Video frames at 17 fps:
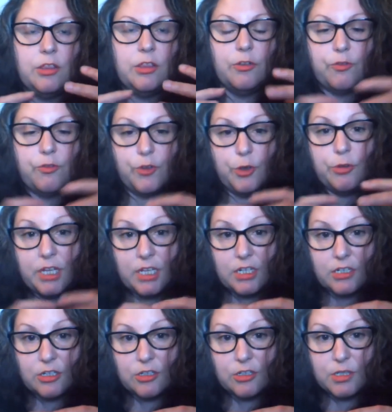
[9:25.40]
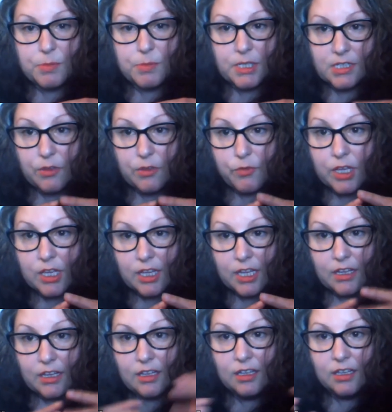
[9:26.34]
the food issues
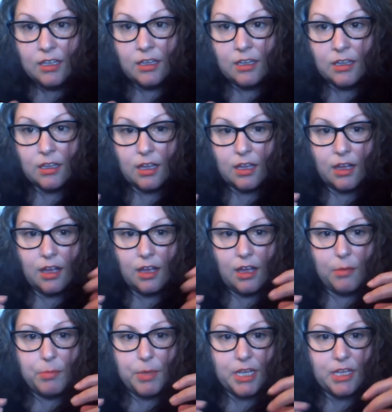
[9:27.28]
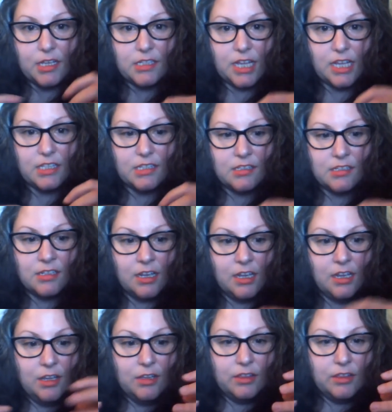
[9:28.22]
specifically, uh, because that's
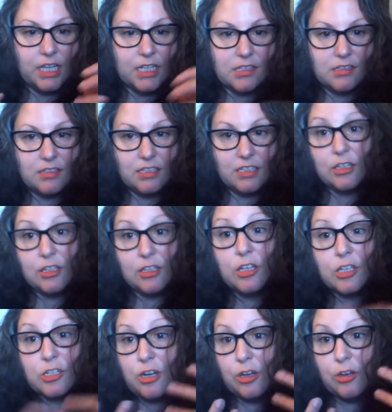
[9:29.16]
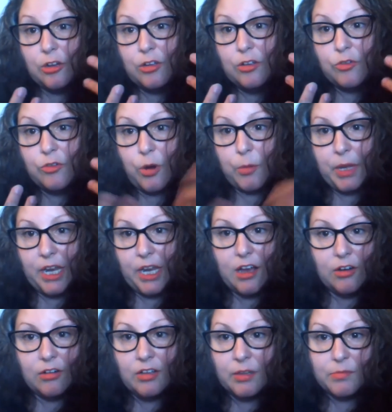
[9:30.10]
that's still a struggle for me
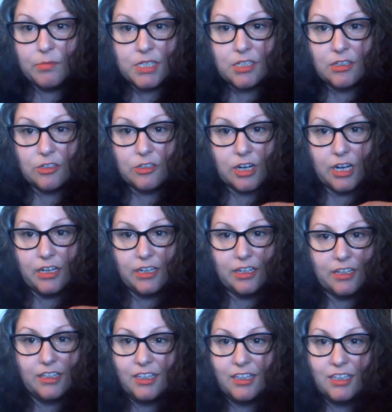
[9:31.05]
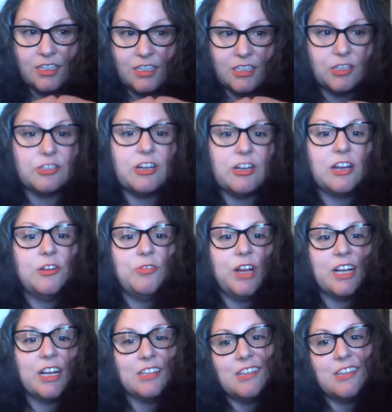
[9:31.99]
now. I'm still trying to still trying to
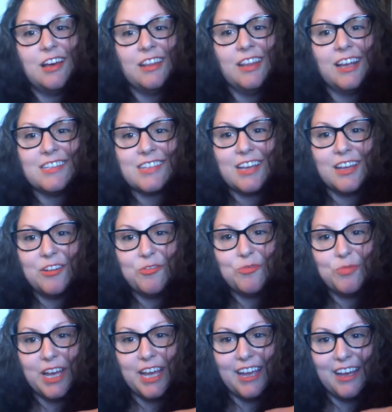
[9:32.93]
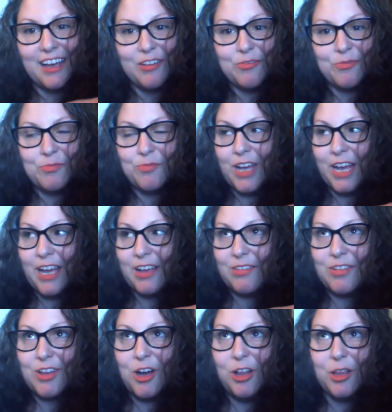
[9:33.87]
reconcile that. It's kind of my I,
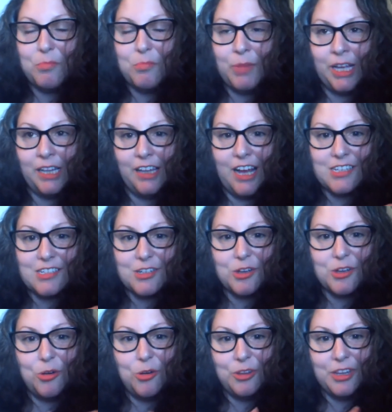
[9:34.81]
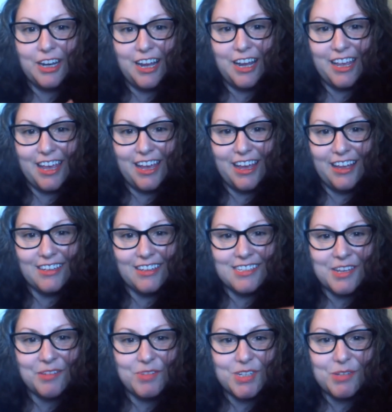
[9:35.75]
I call it my last goal that I
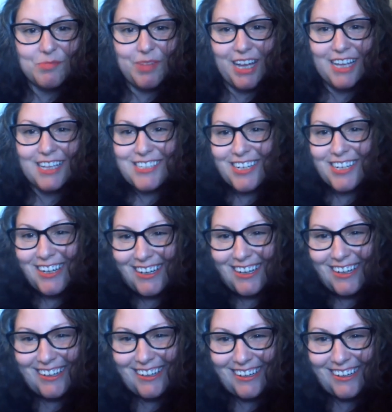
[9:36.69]
can't seem to master.